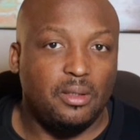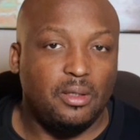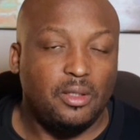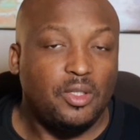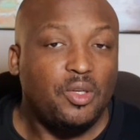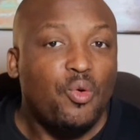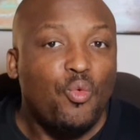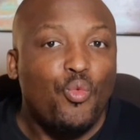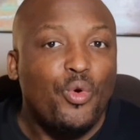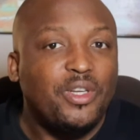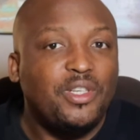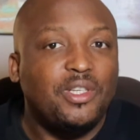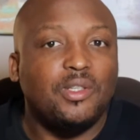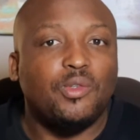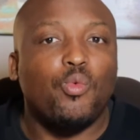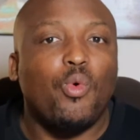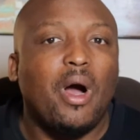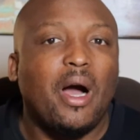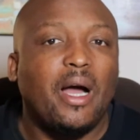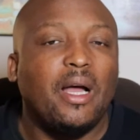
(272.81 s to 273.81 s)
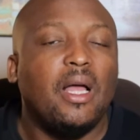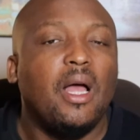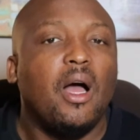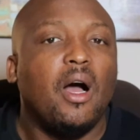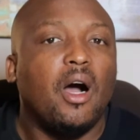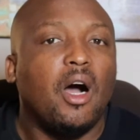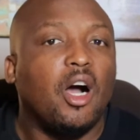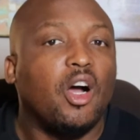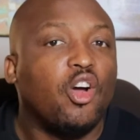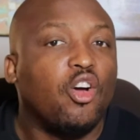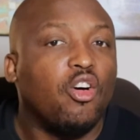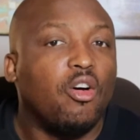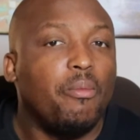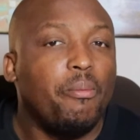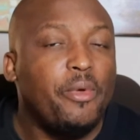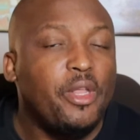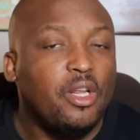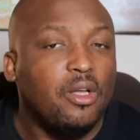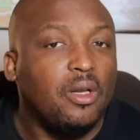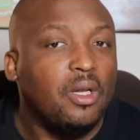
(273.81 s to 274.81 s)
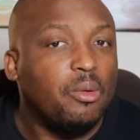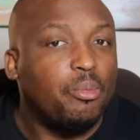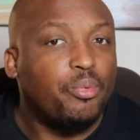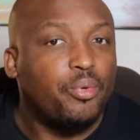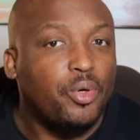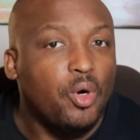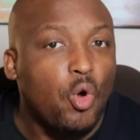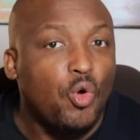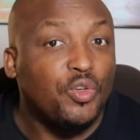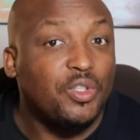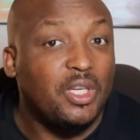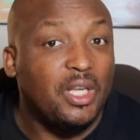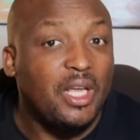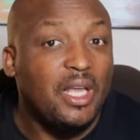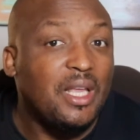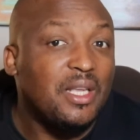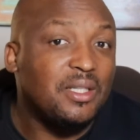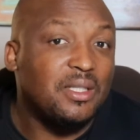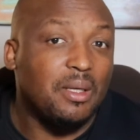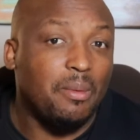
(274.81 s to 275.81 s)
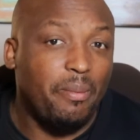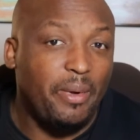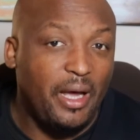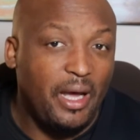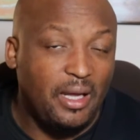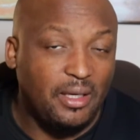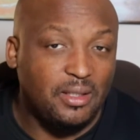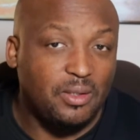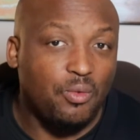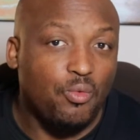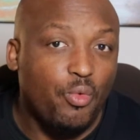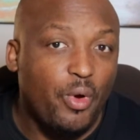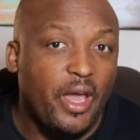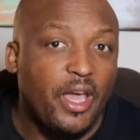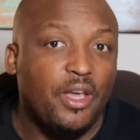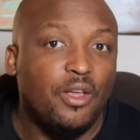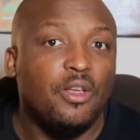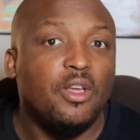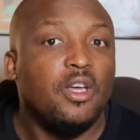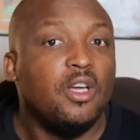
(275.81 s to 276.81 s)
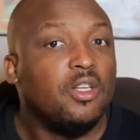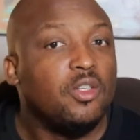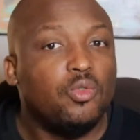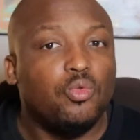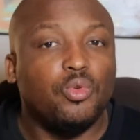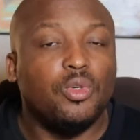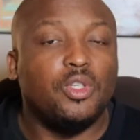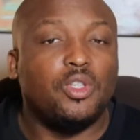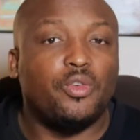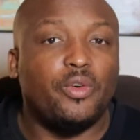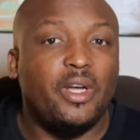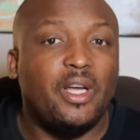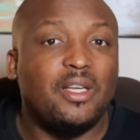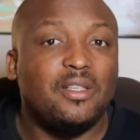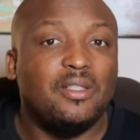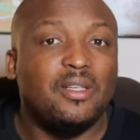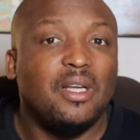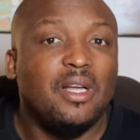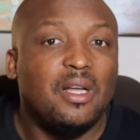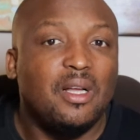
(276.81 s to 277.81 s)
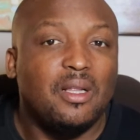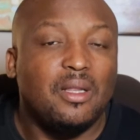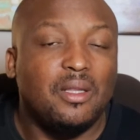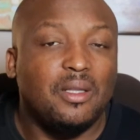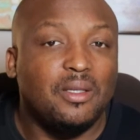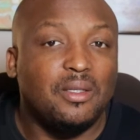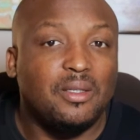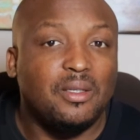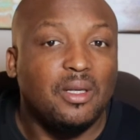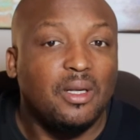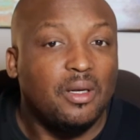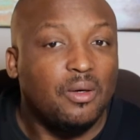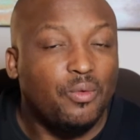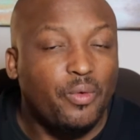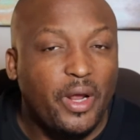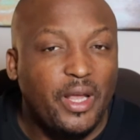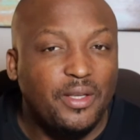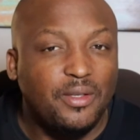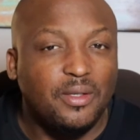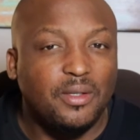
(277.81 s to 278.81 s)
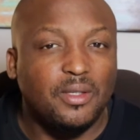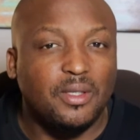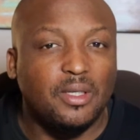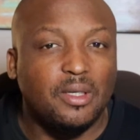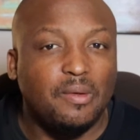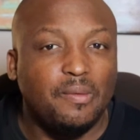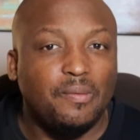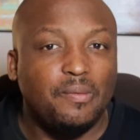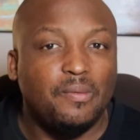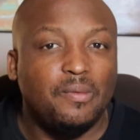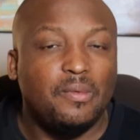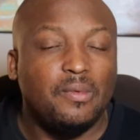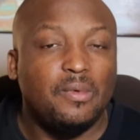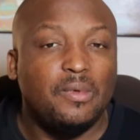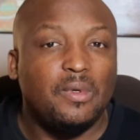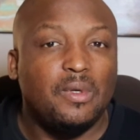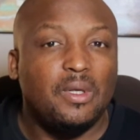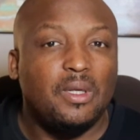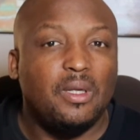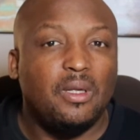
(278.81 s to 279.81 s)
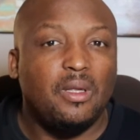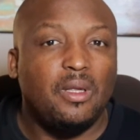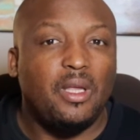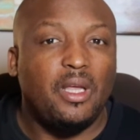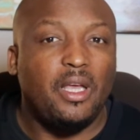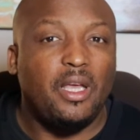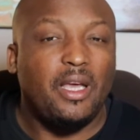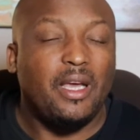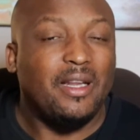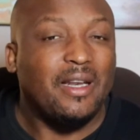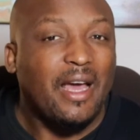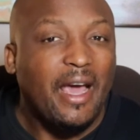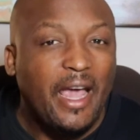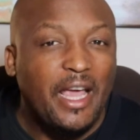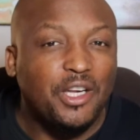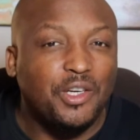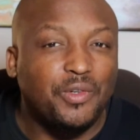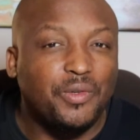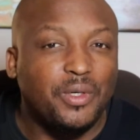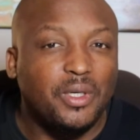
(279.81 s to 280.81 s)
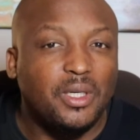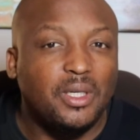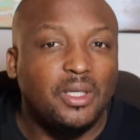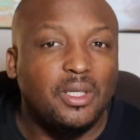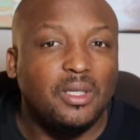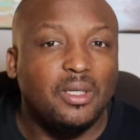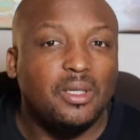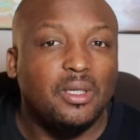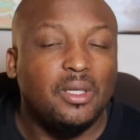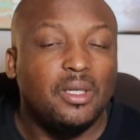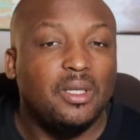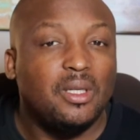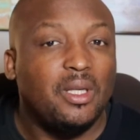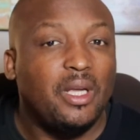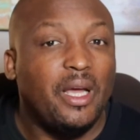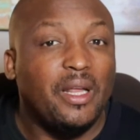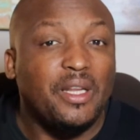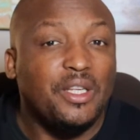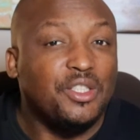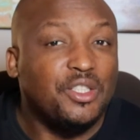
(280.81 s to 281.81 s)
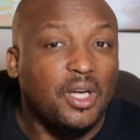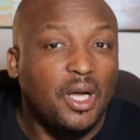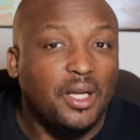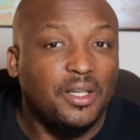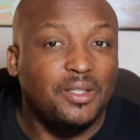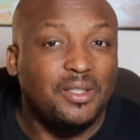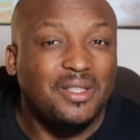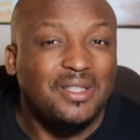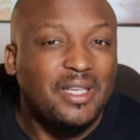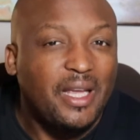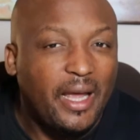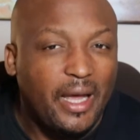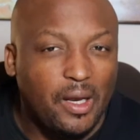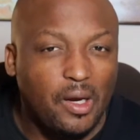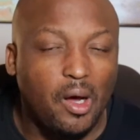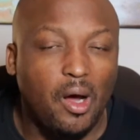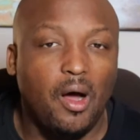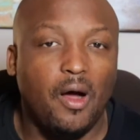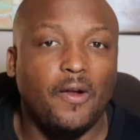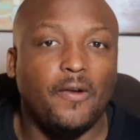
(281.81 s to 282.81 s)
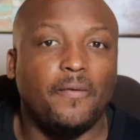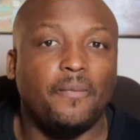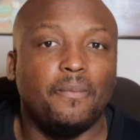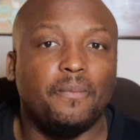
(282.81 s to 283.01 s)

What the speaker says: So which is why a communal approach is the best way to address this racism and hatred and injustice head on.